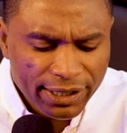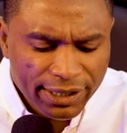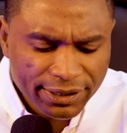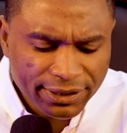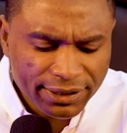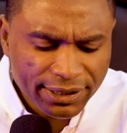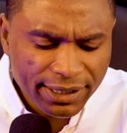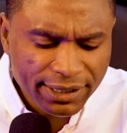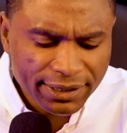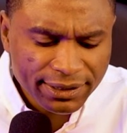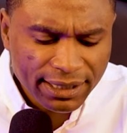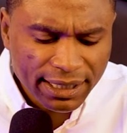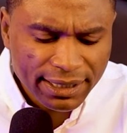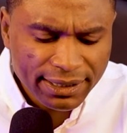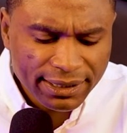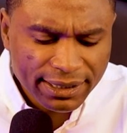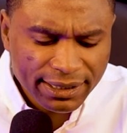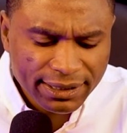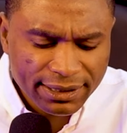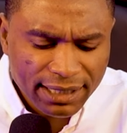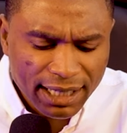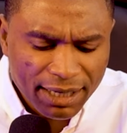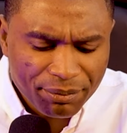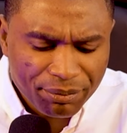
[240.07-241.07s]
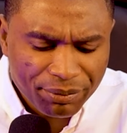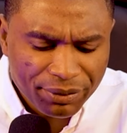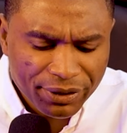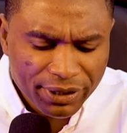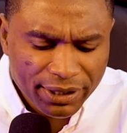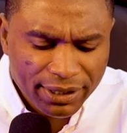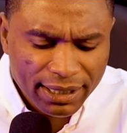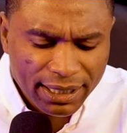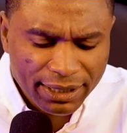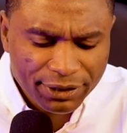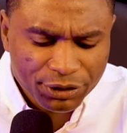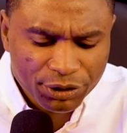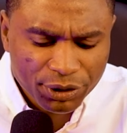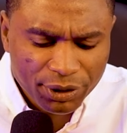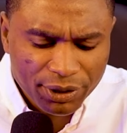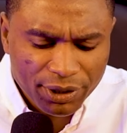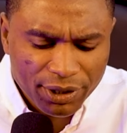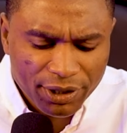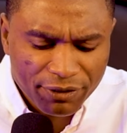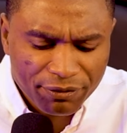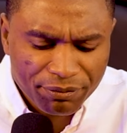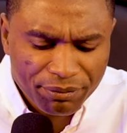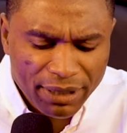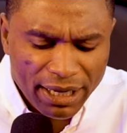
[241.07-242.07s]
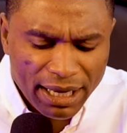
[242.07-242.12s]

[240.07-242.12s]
It says, and this I pray, that your love